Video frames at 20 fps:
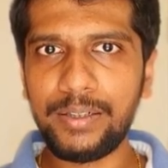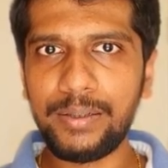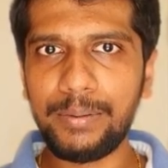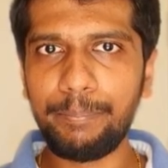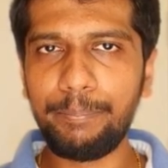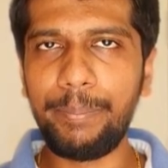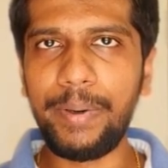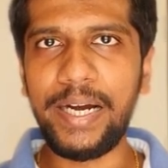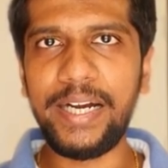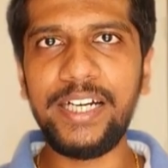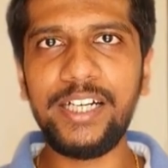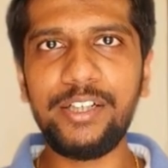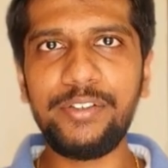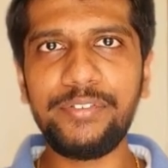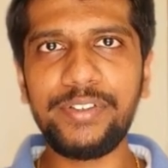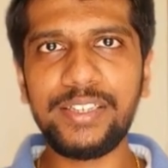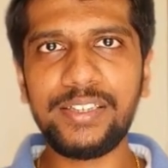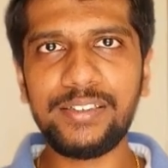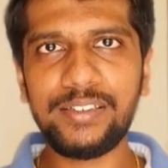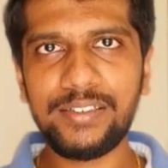bind
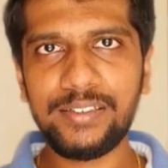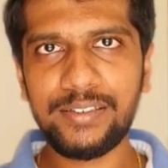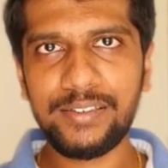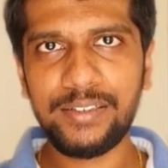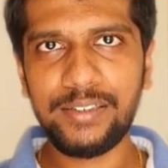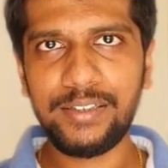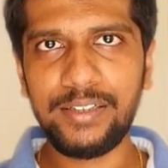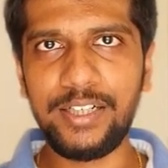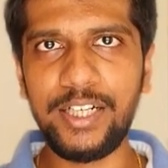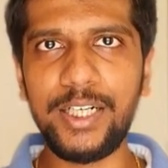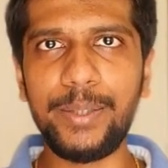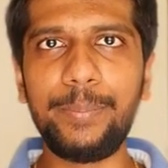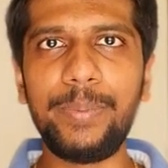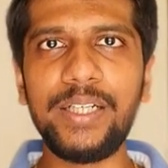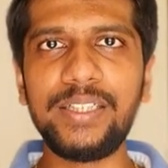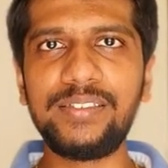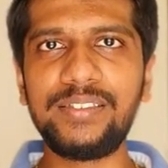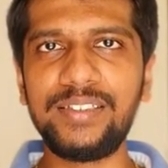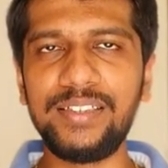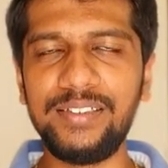with red
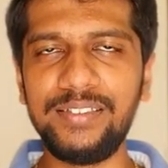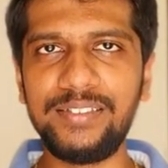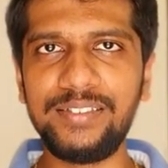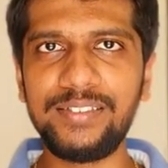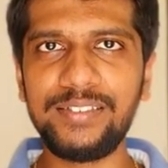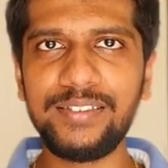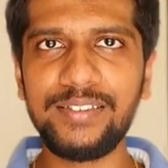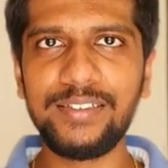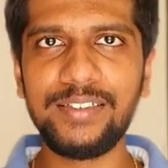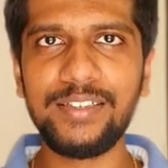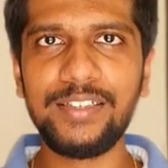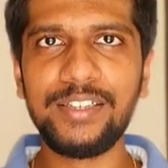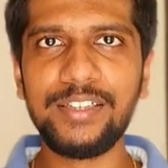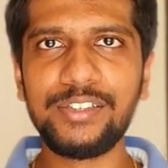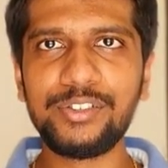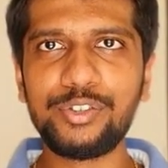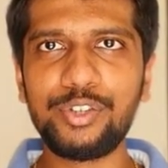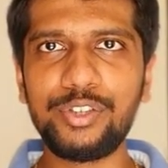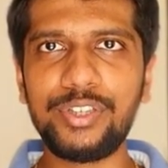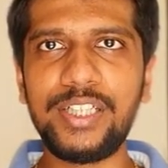blood cells.
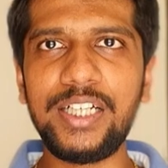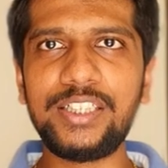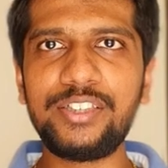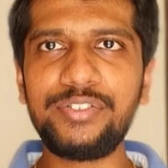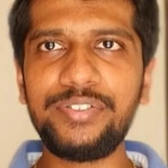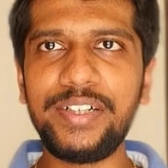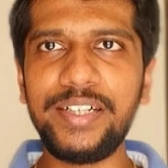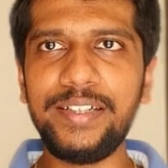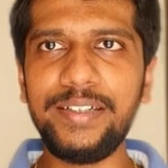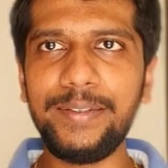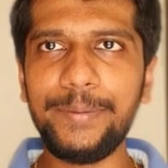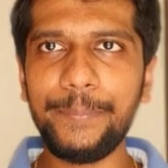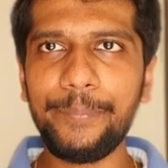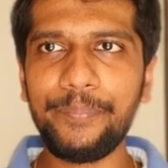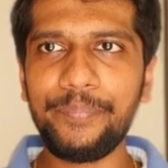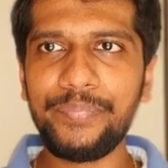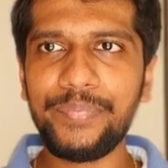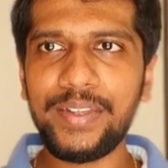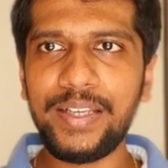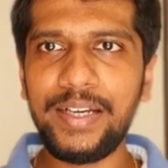So that's why
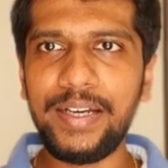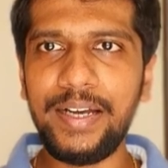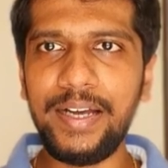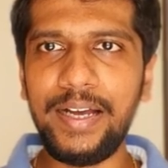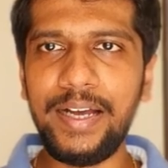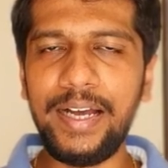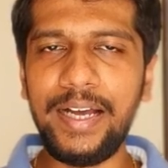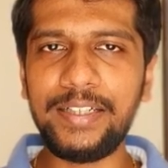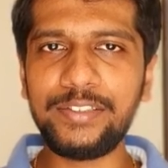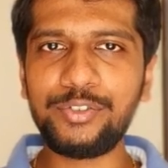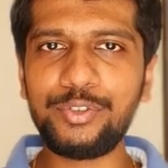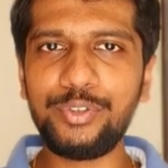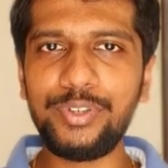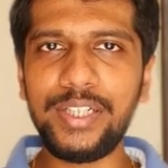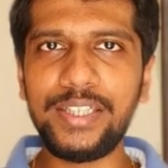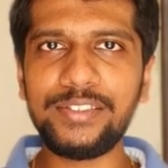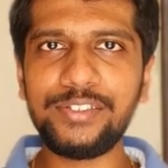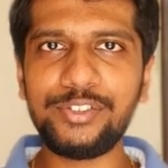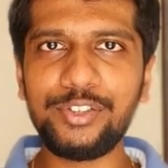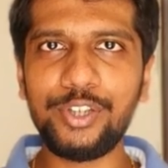as soon
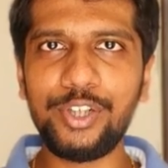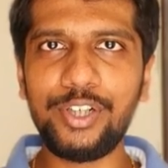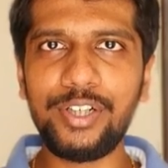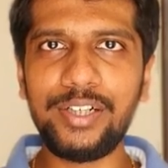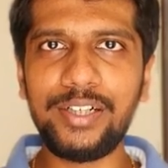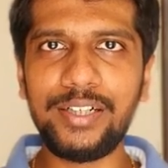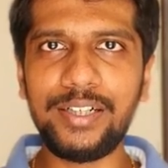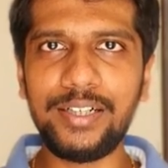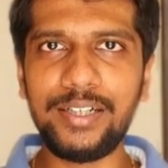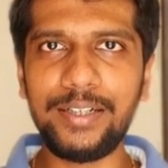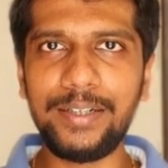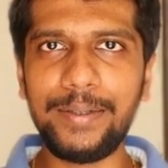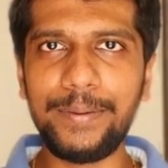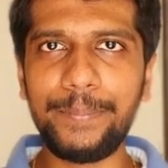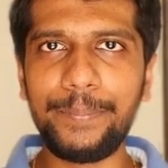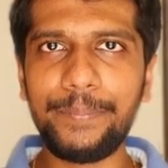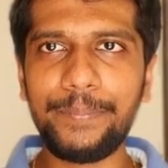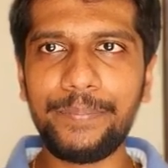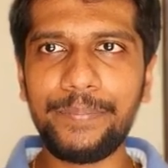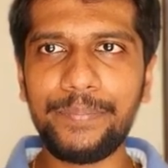as your